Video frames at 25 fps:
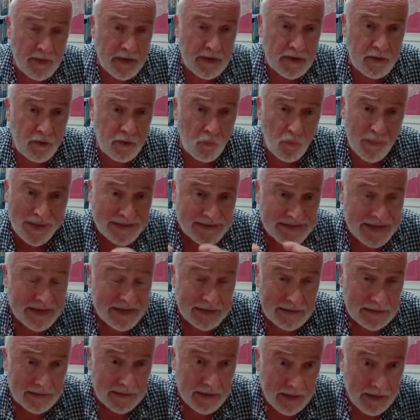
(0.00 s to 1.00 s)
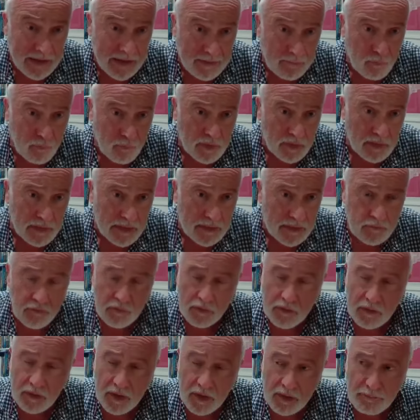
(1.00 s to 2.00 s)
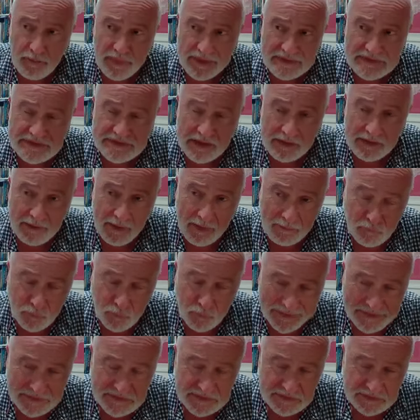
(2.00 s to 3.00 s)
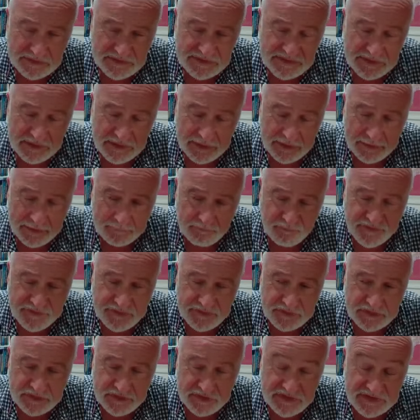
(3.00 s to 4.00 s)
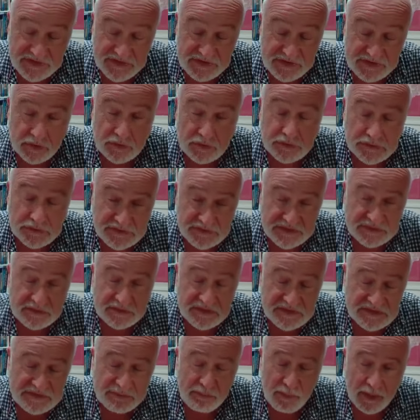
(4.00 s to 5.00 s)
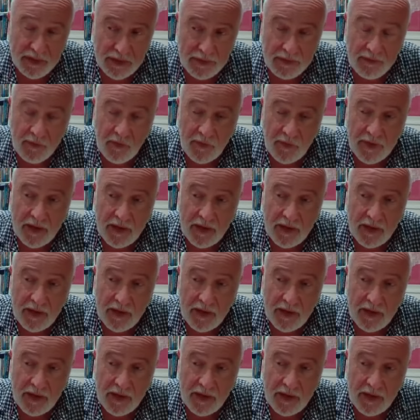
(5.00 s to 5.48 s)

You know, in Killyleagh, where he grew up as I, I went to, to, to, school, so to speak,